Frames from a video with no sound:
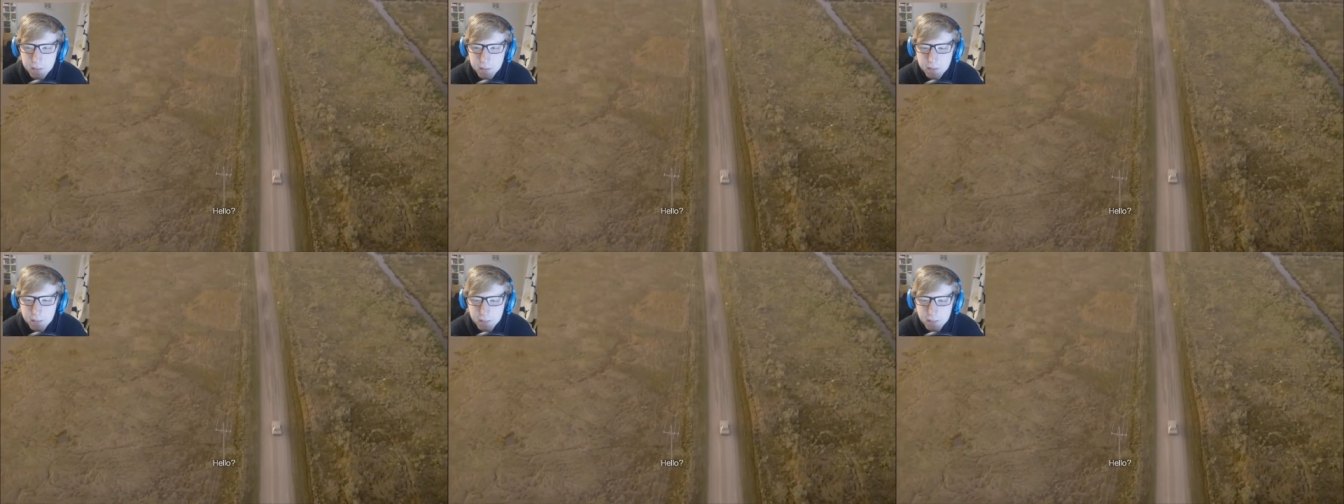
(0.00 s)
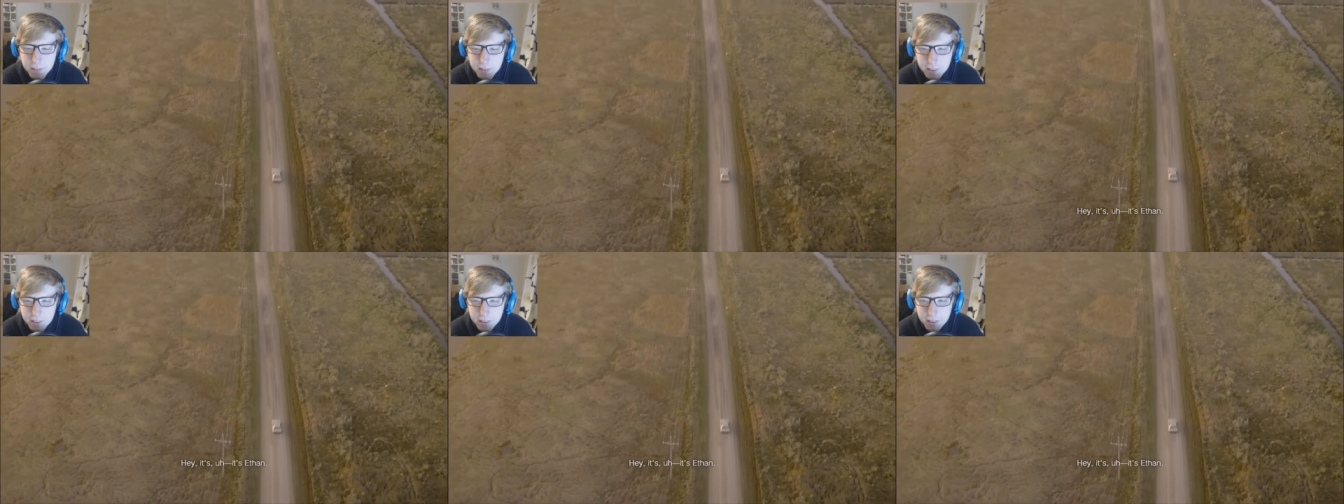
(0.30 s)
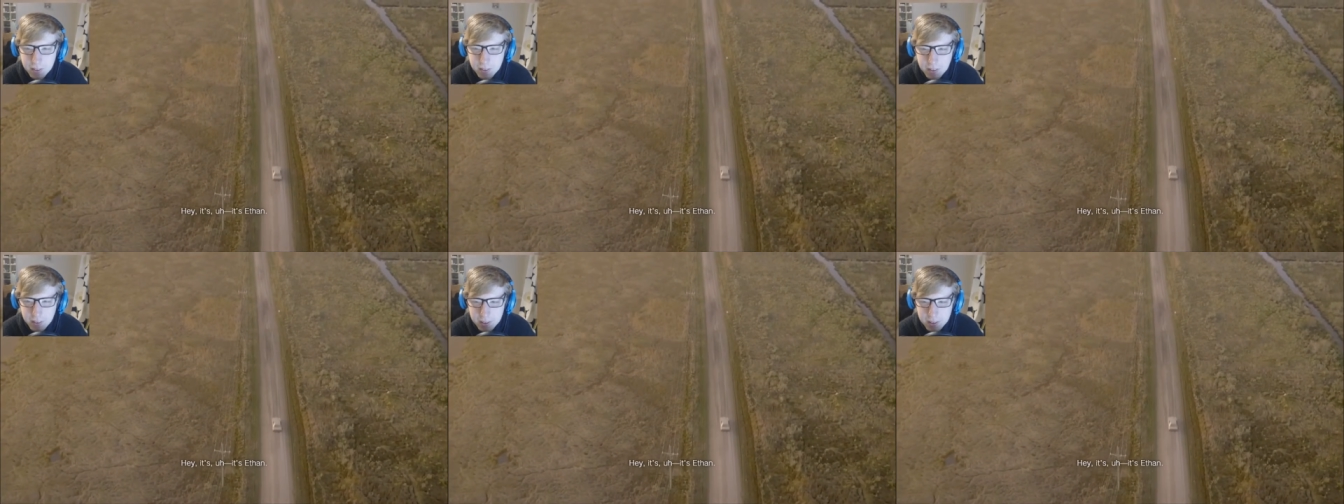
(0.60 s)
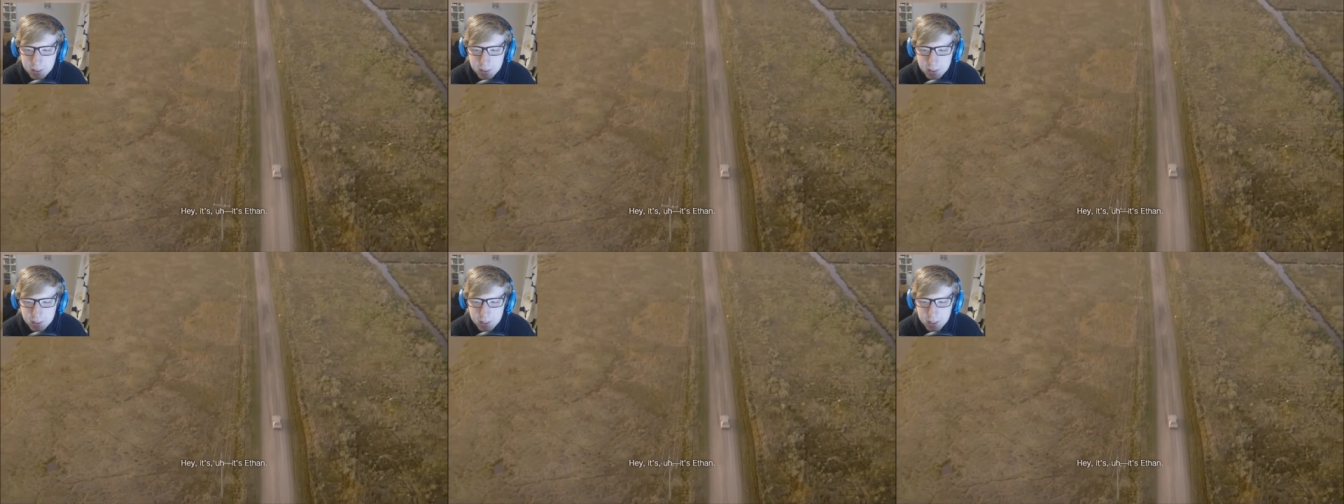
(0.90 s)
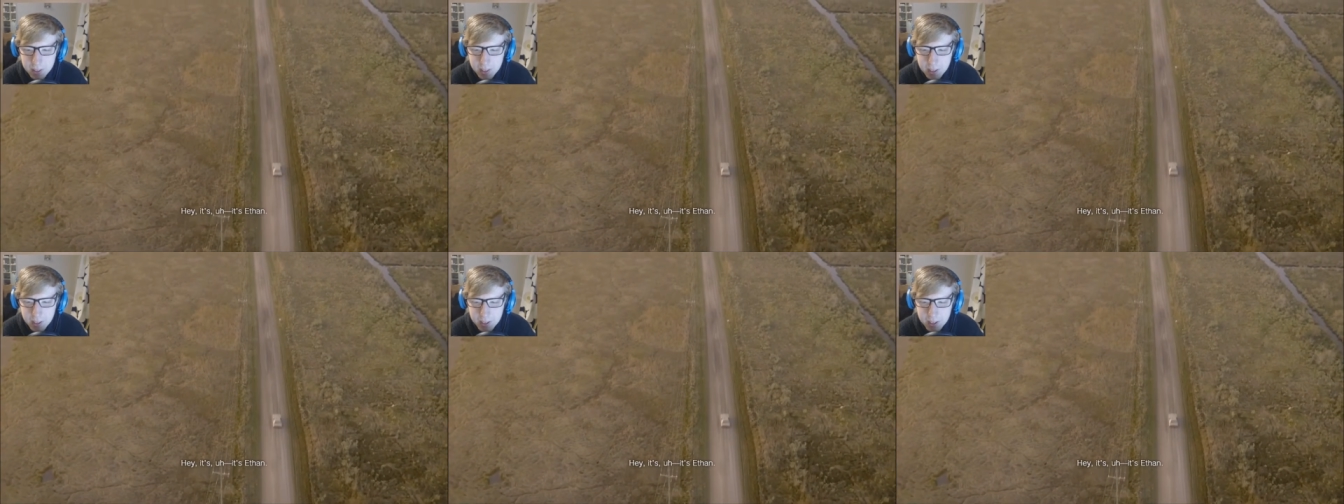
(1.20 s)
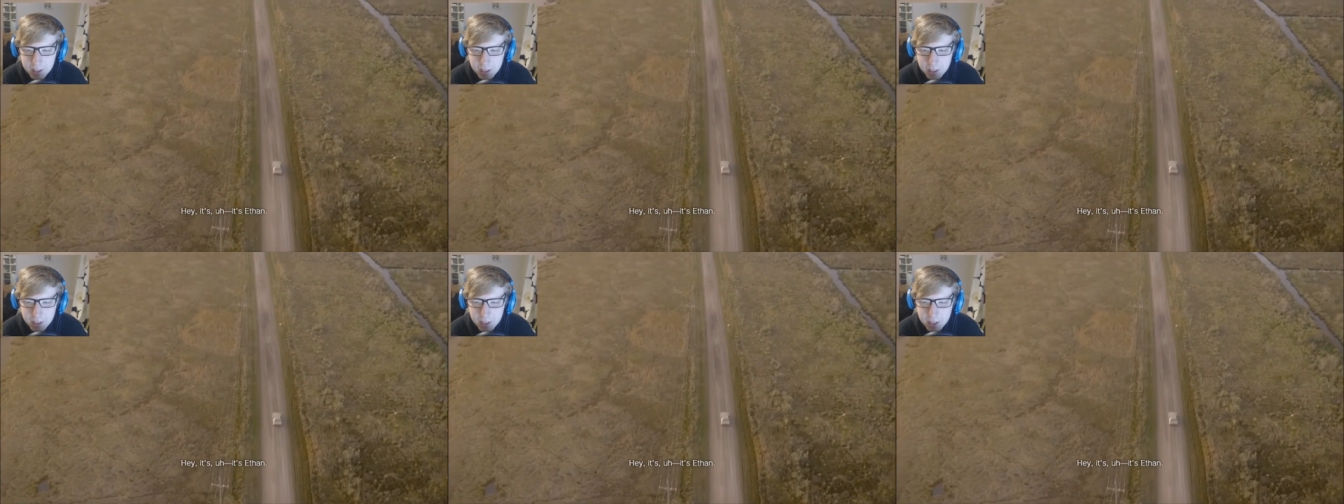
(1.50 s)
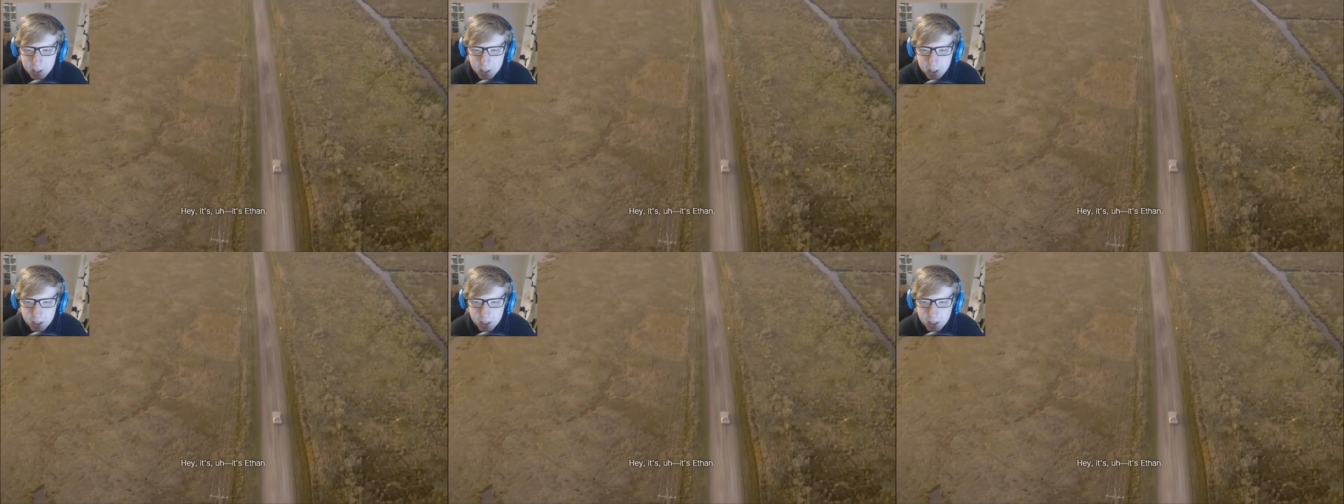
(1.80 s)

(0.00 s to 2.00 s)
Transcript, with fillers: Hello? Hey, it's uh,